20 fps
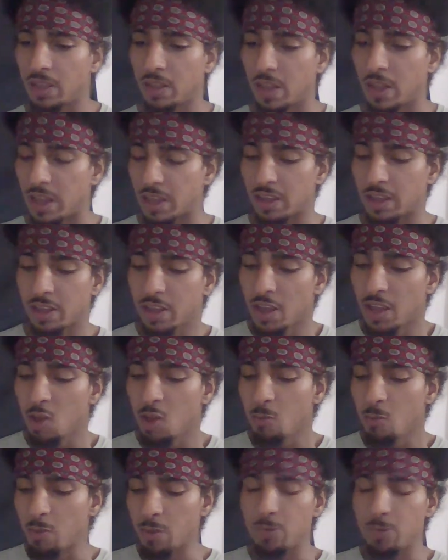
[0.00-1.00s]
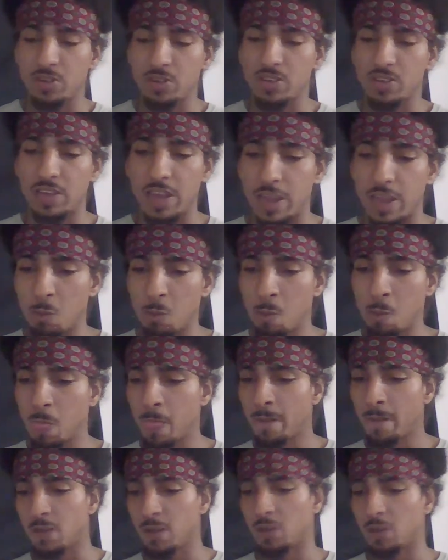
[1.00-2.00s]
Like, people say,
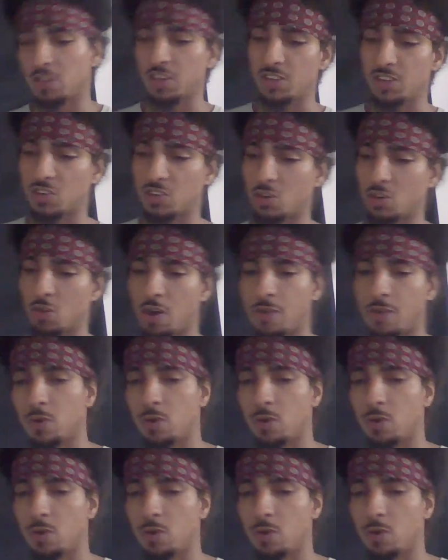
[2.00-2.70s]
yeah, this is who I've